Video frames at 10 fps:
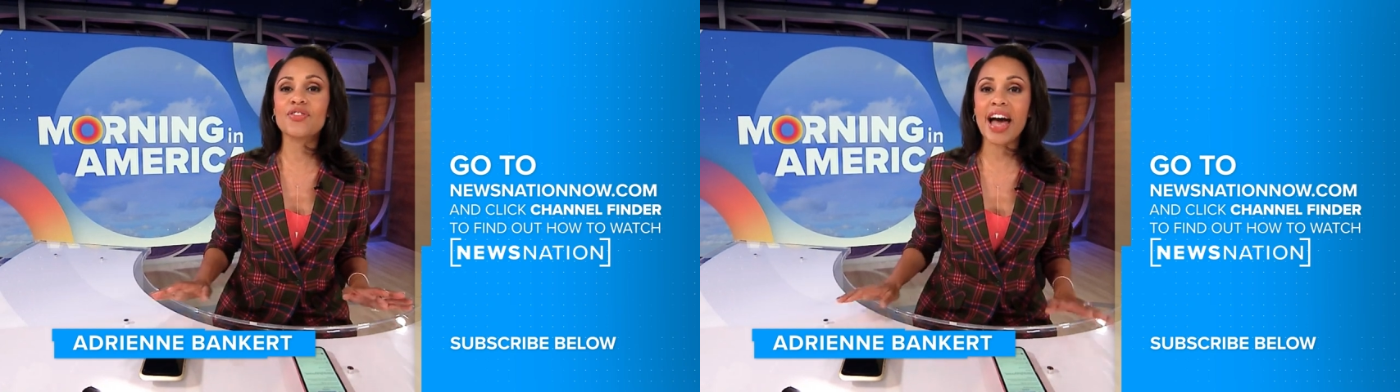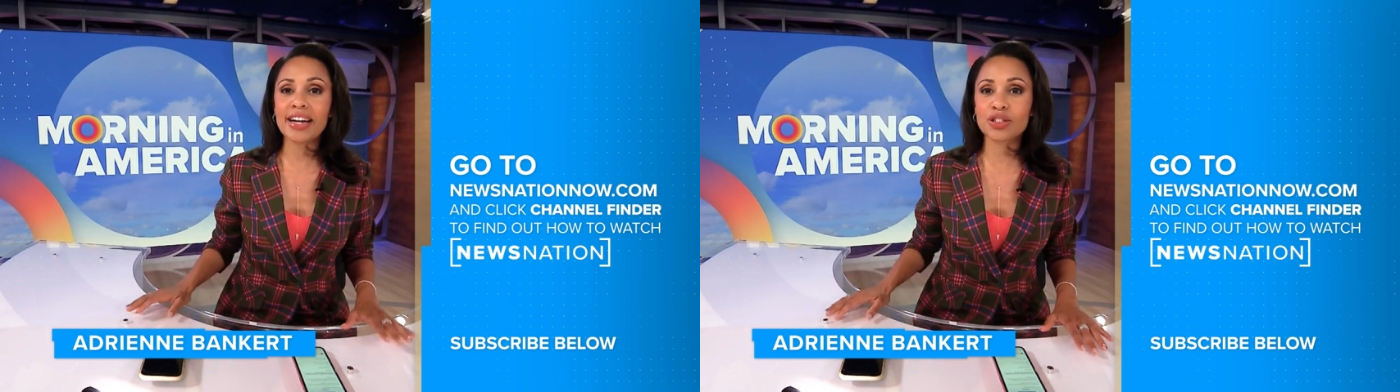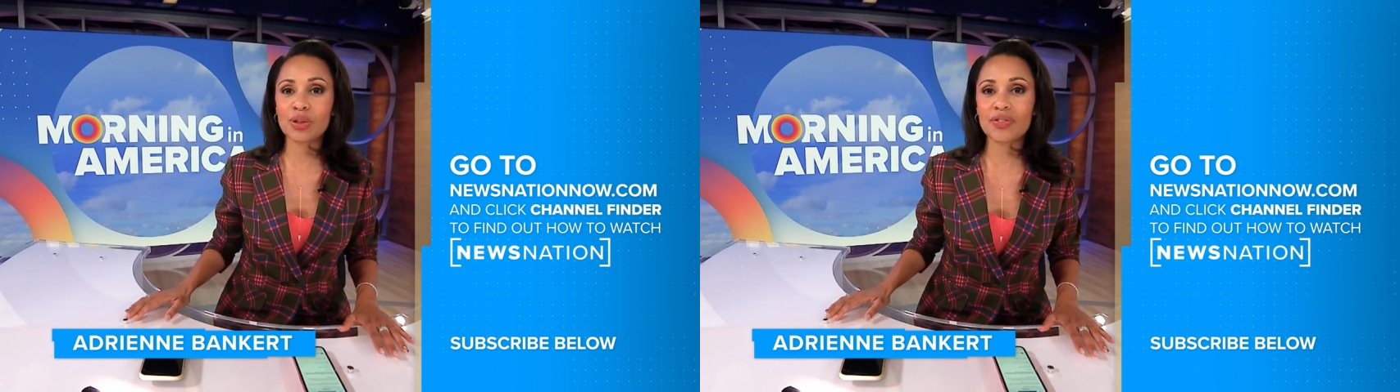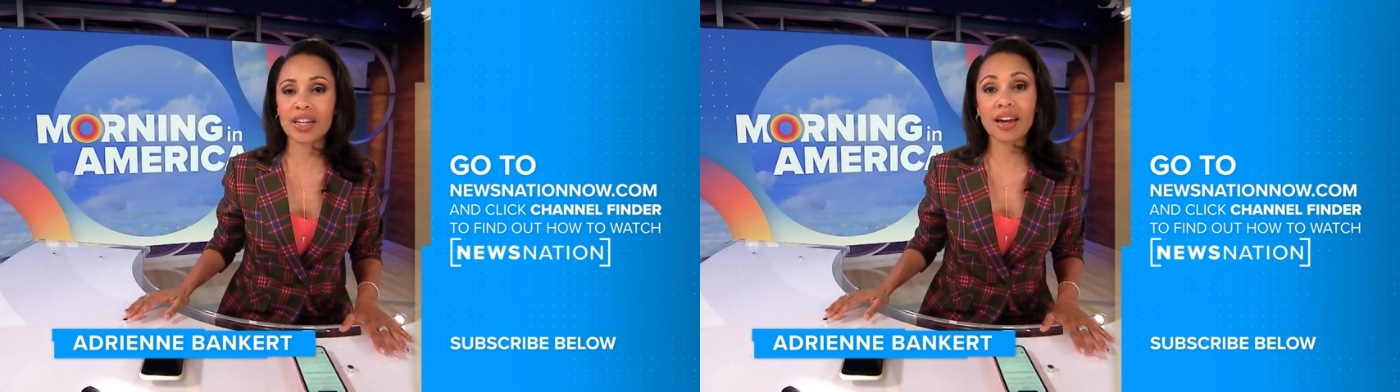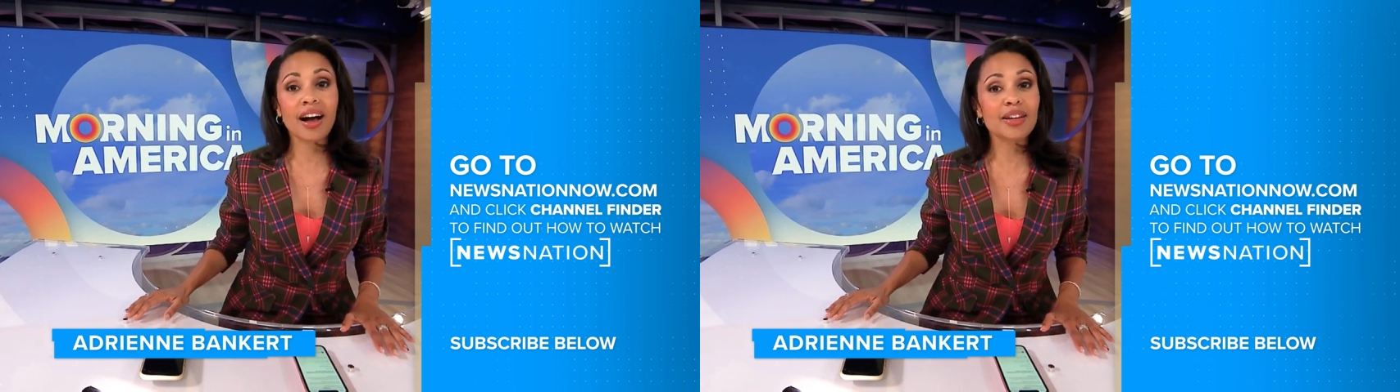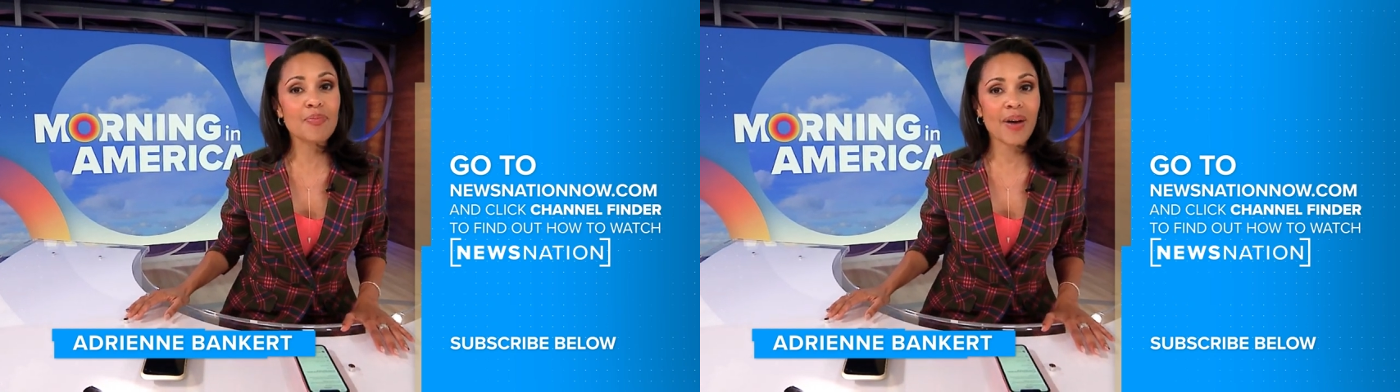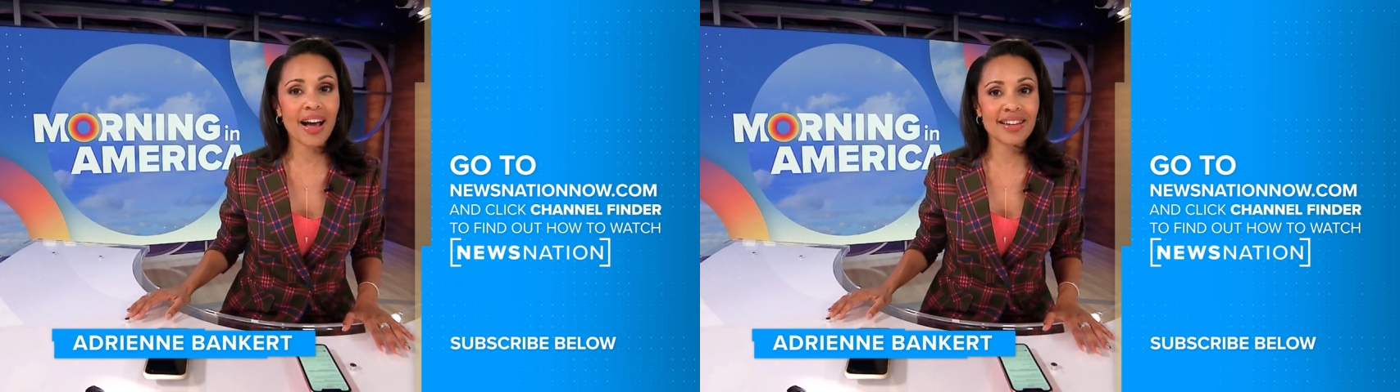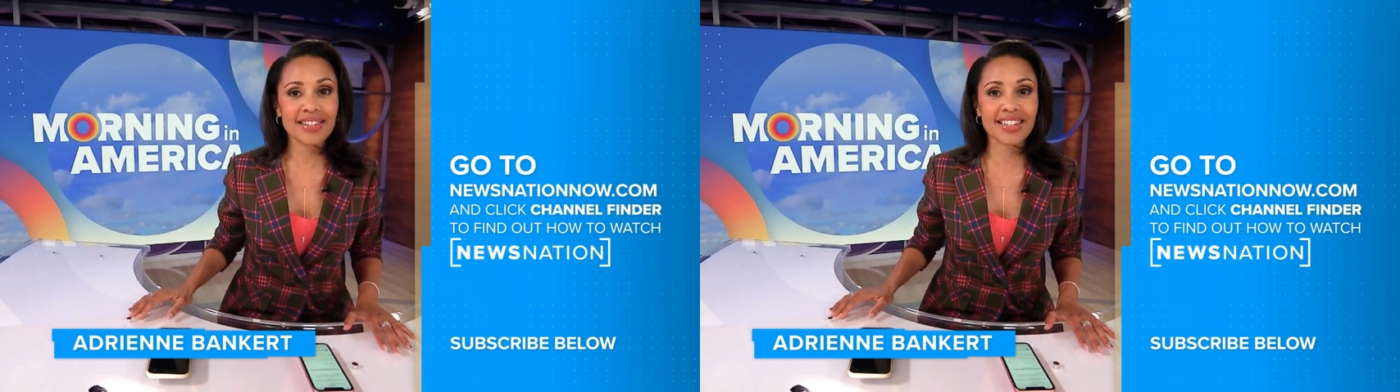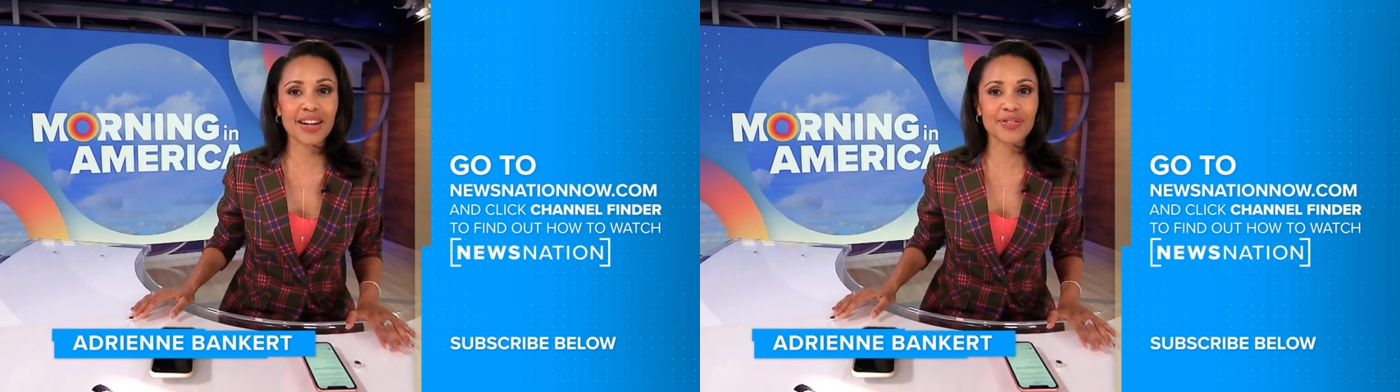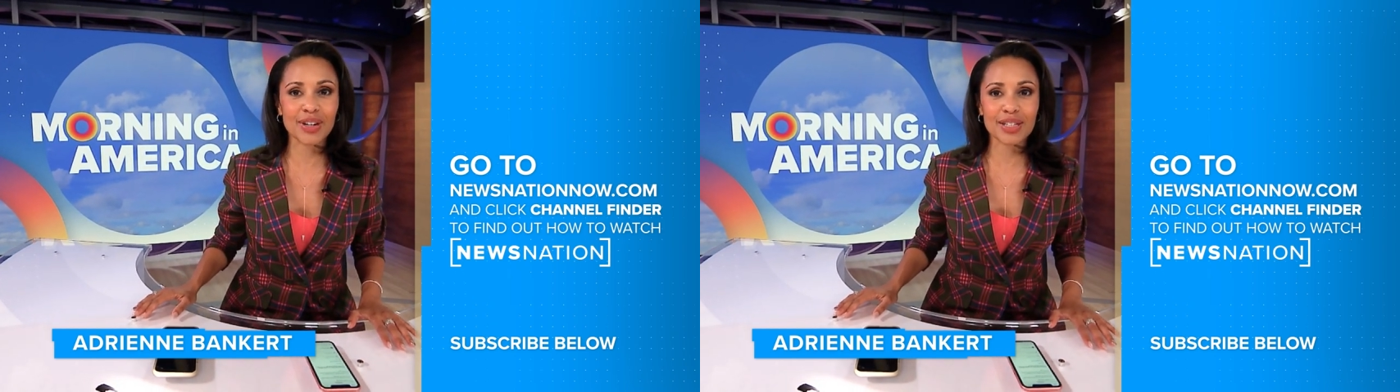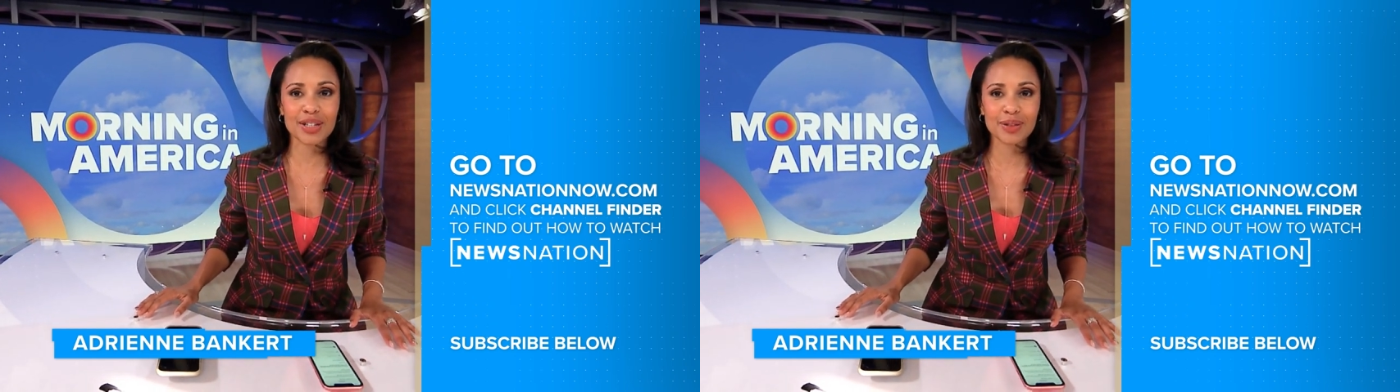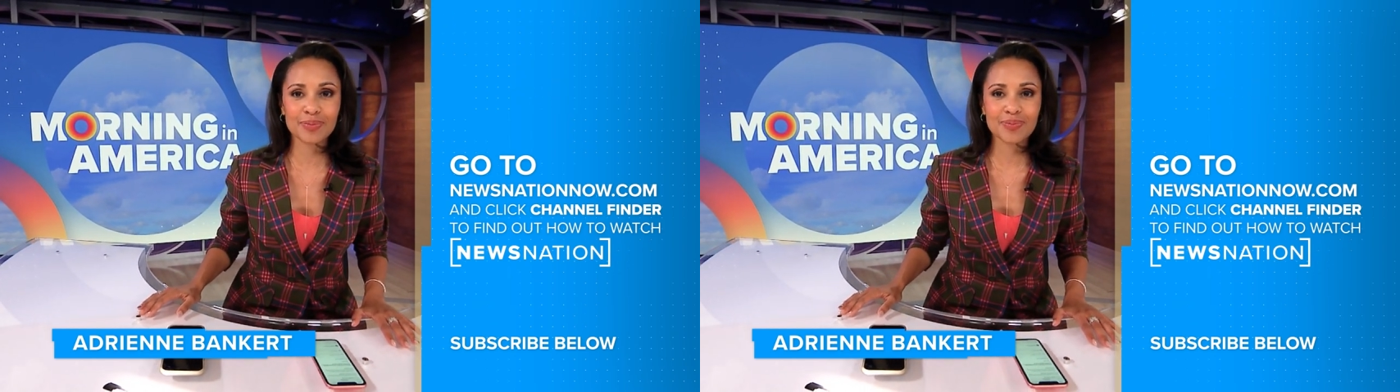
fact driven, unbiased coverage.